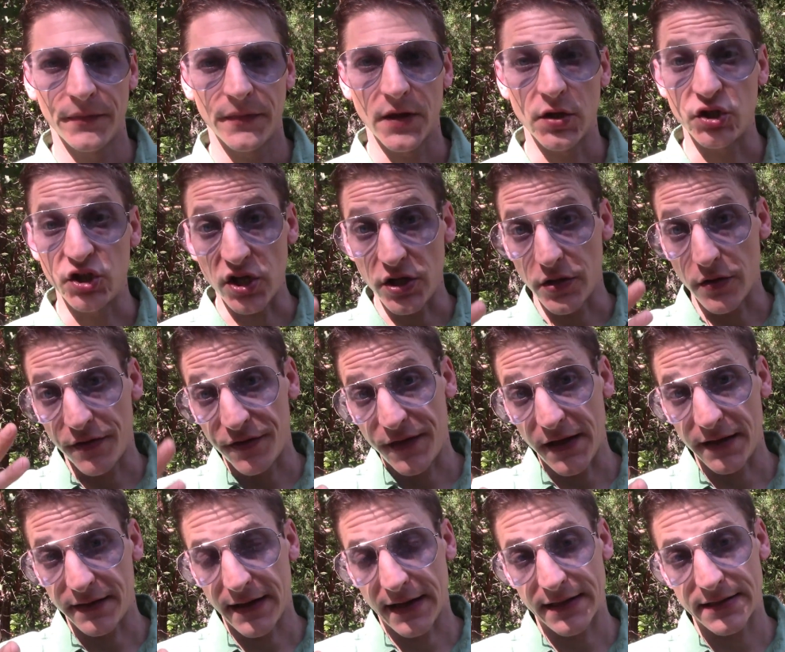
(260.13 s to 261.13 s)
Do you
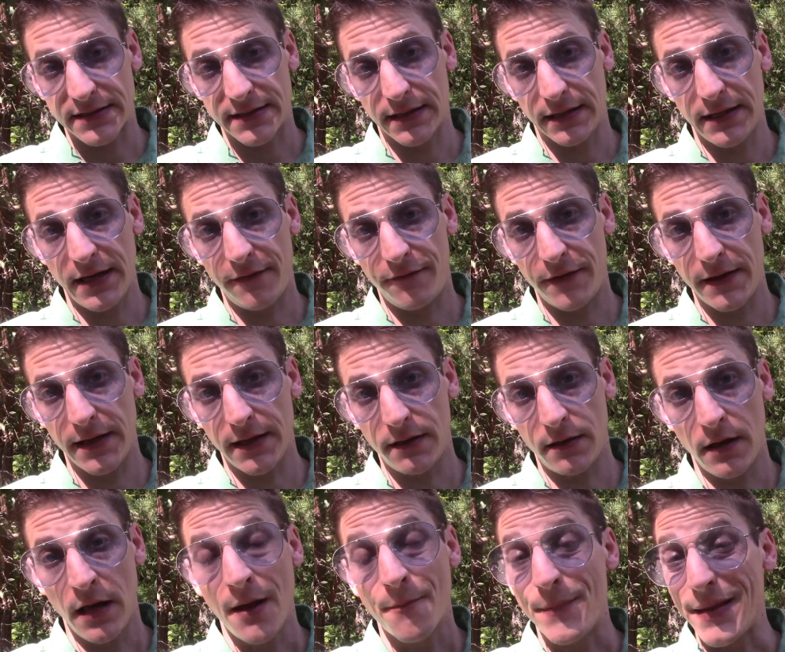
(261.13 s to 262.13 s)
think that's significant?
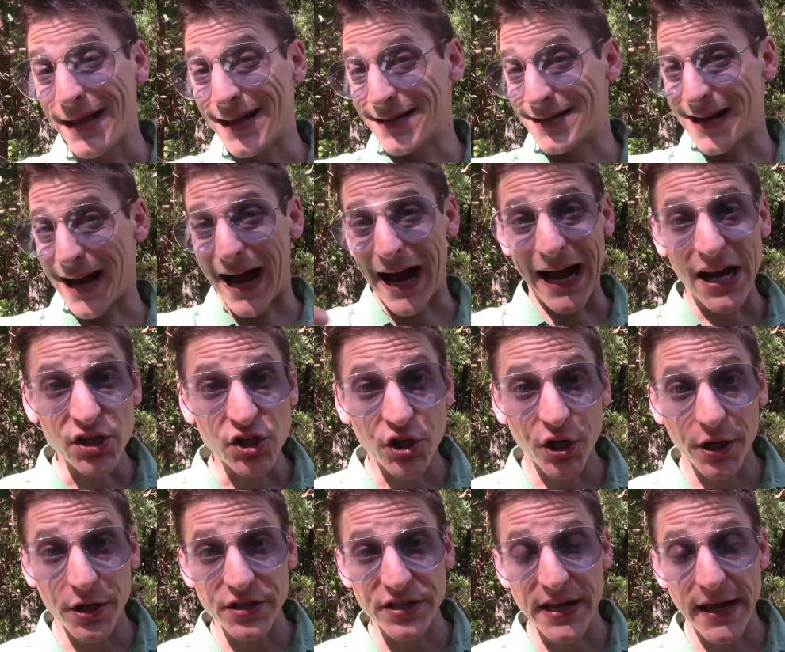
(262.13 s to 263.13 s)
Because I
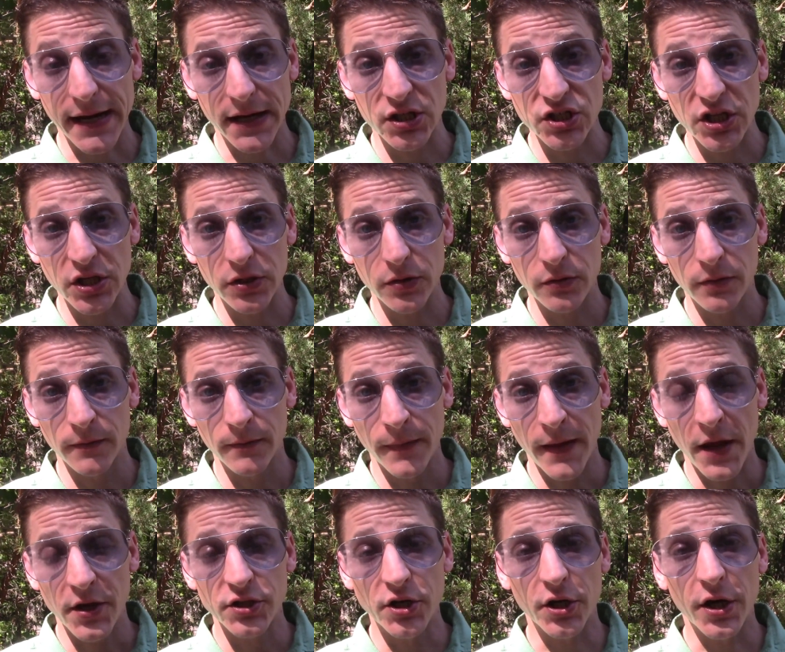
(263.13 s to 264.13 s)
sure as heck do.
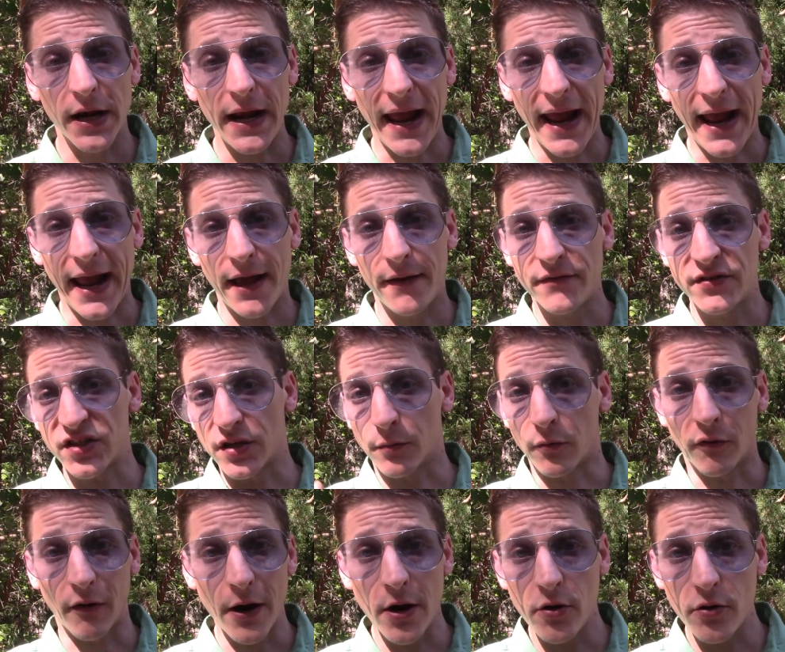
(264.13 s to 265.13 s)
You're going to have some
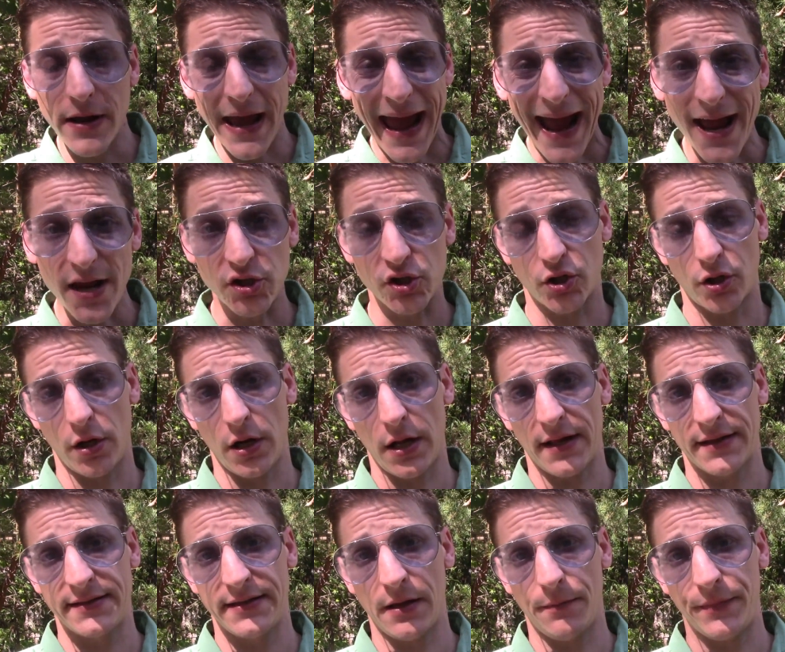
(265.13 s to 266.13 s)
rogue
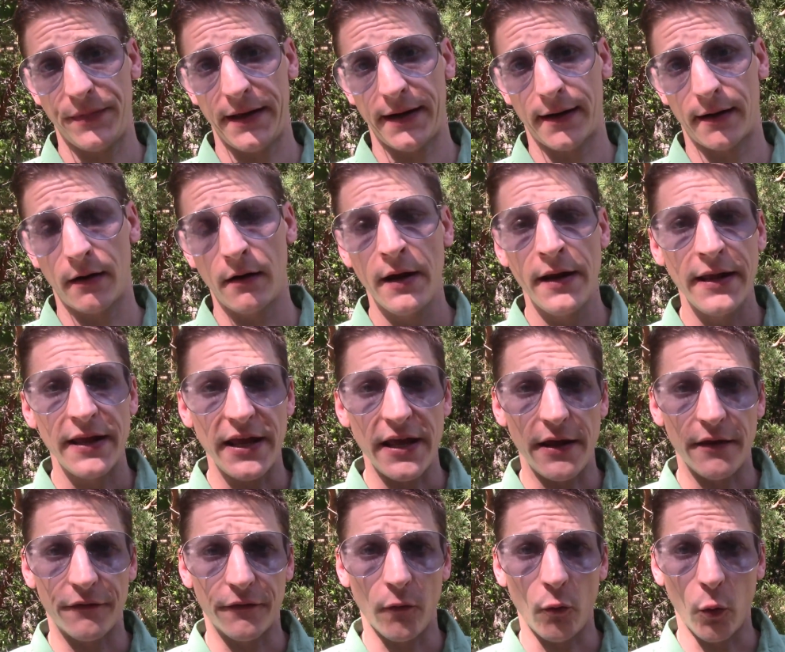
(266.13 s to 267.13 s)
astronauts up there
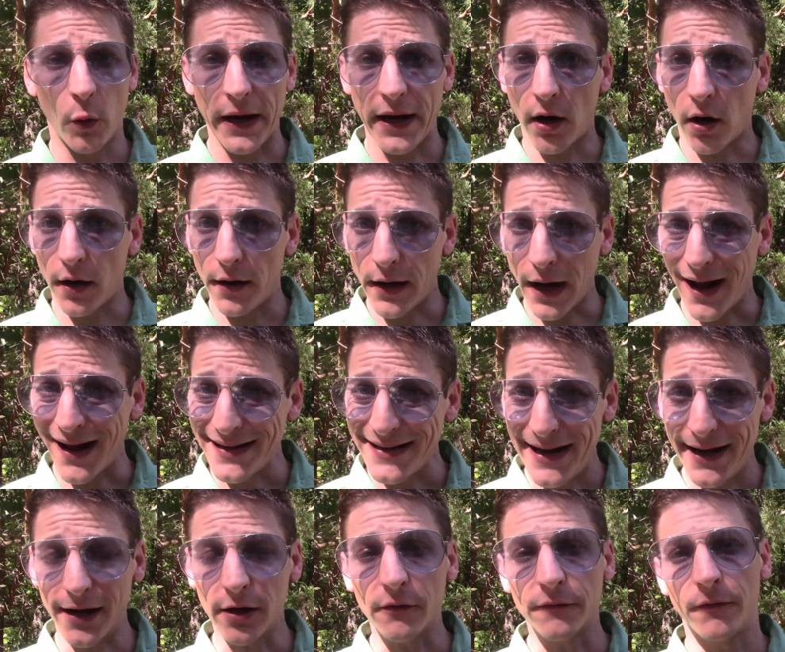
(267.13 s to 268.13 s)
if we are not
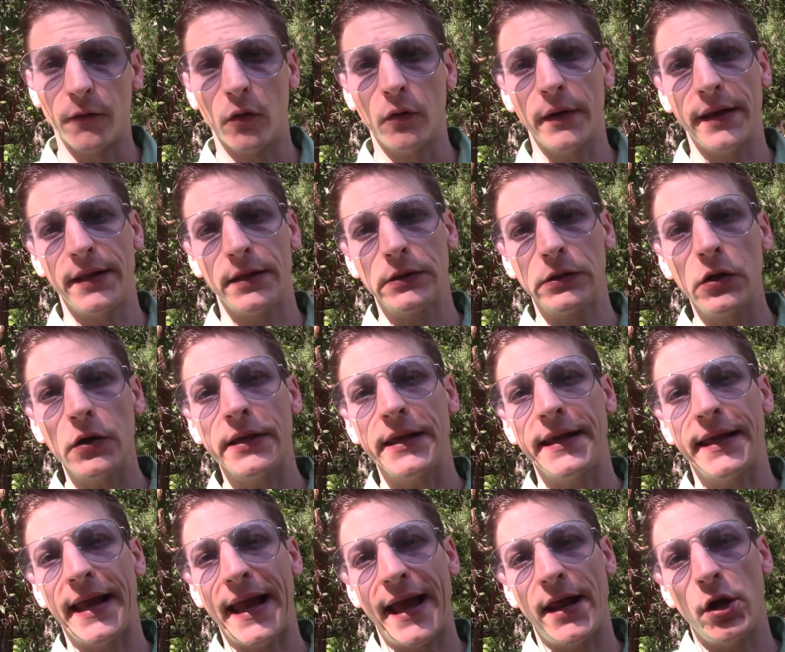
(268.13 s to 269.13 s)
careful in
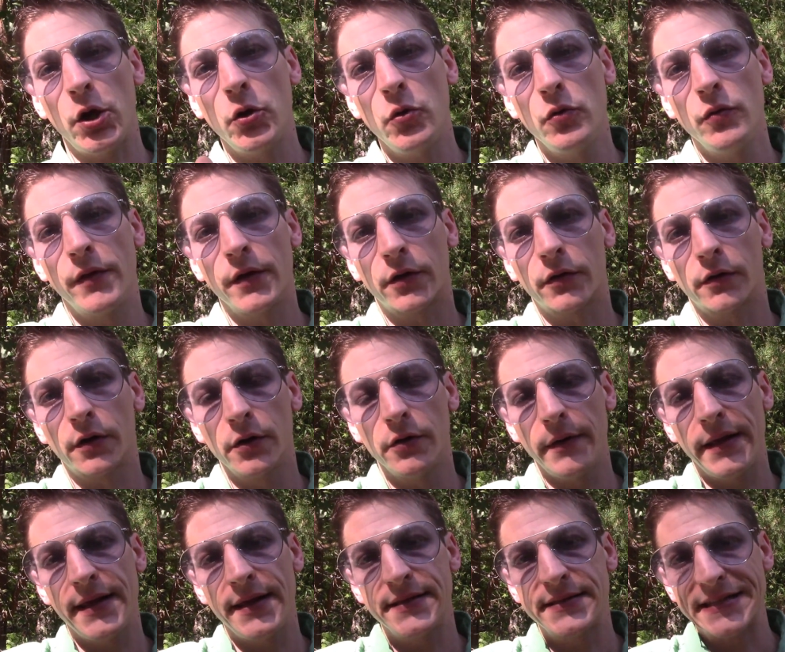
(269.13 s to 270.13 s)
looking at who the crew
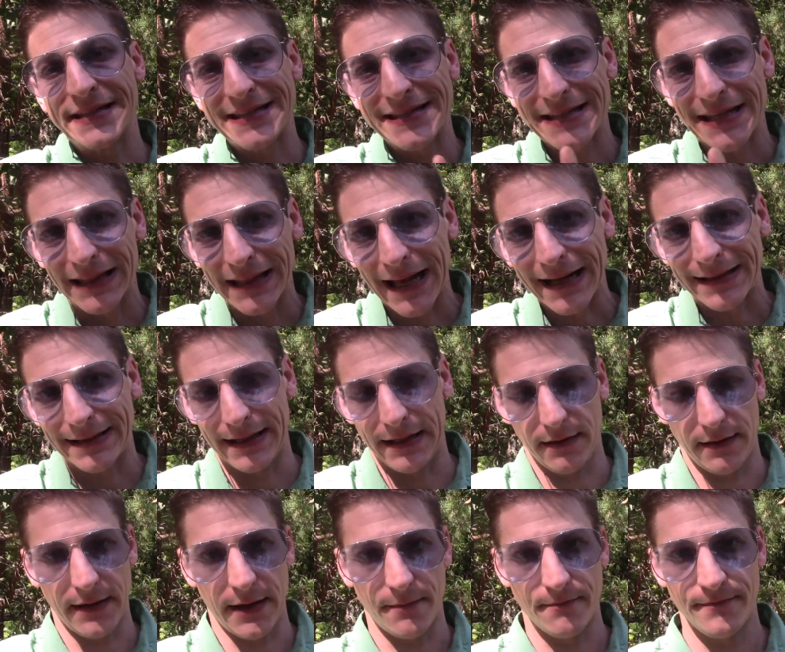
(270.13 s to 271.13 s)
is and
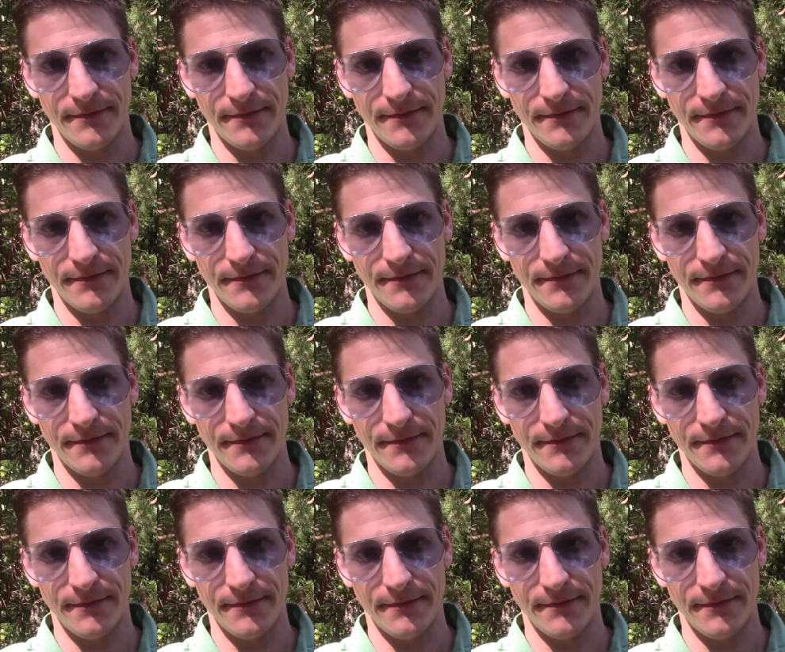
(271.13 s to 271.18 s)
selecting them.